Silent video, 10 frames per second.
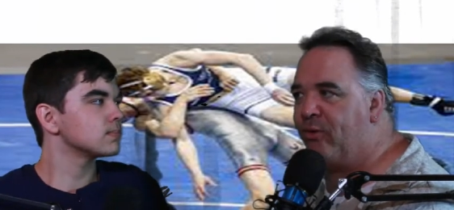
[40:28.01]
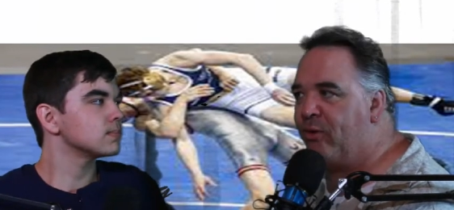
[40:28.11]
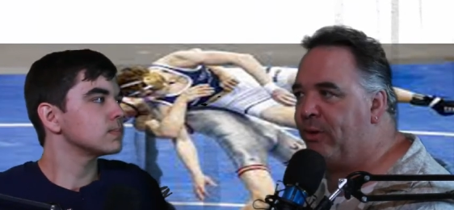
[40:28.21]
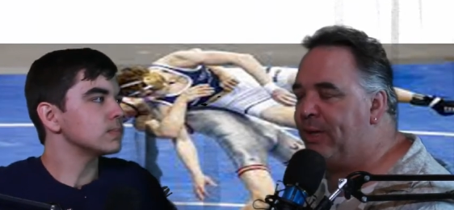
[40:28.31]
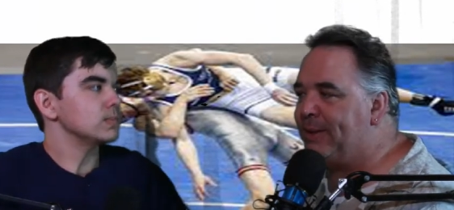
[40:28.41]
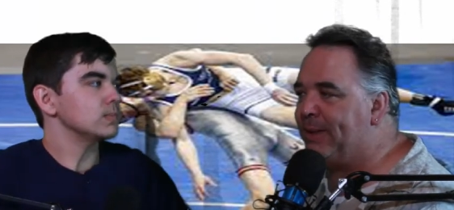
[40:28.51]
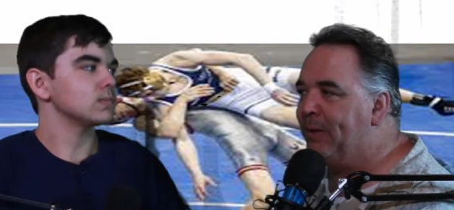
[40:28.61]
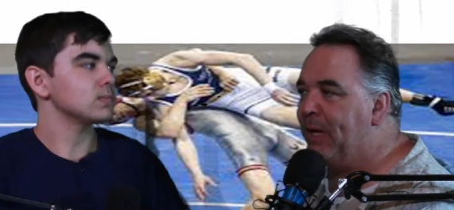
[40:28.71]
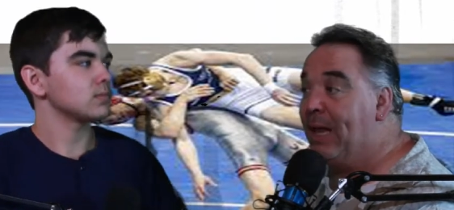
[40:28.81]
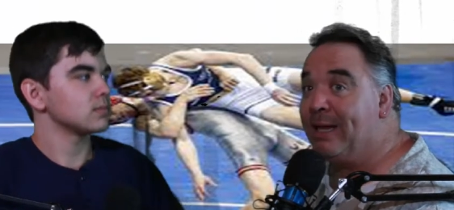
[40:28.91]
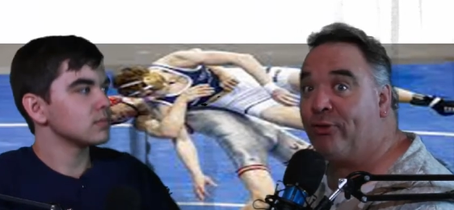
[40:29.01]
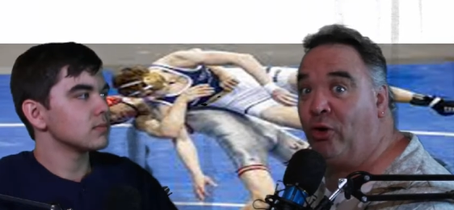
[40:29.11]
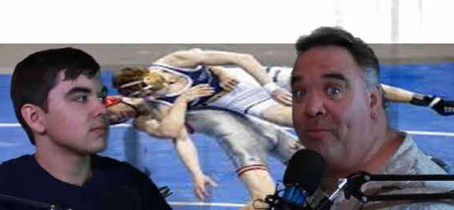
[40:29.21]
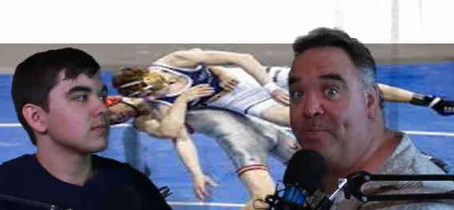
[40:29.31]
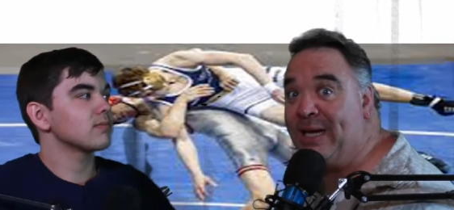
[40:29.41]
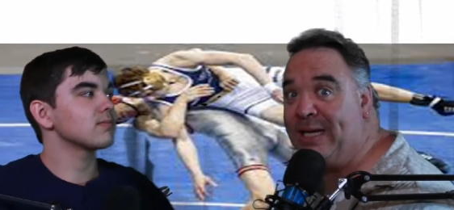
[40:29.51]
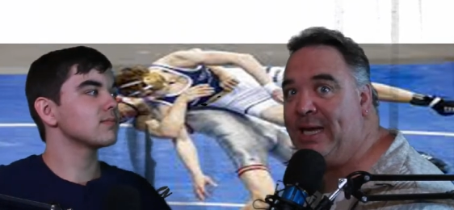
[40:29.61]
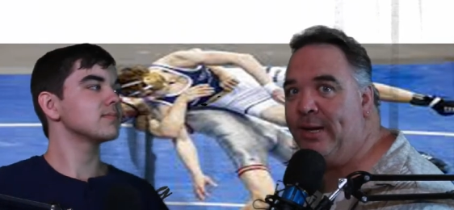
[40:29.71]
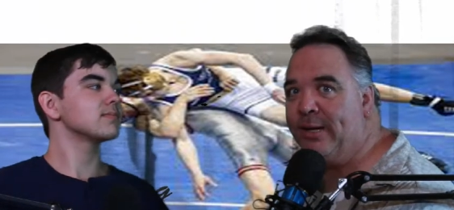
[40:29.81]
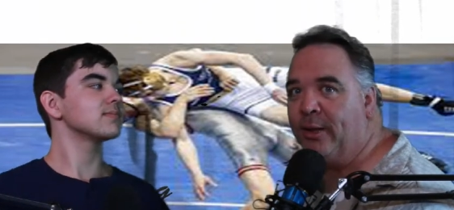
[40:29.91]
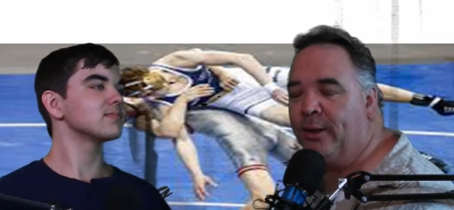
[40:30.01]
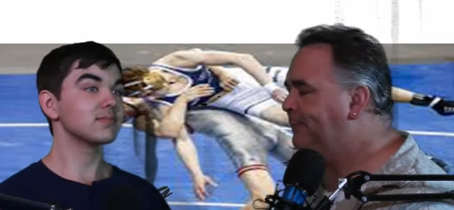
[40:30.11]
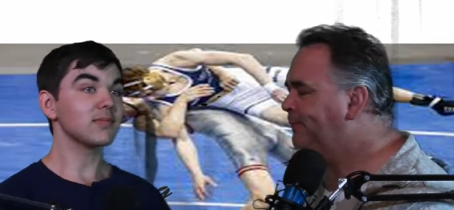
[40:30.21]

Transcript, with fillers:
Speaker 1: So let's uh, let's turn Becky heel.